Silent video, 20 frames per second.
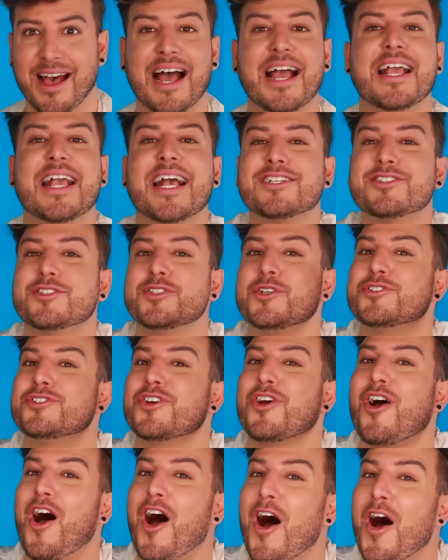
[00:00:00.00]
I guess those
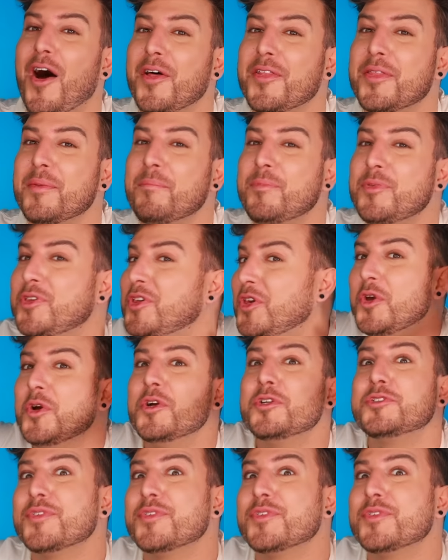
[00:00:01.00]
are all the huge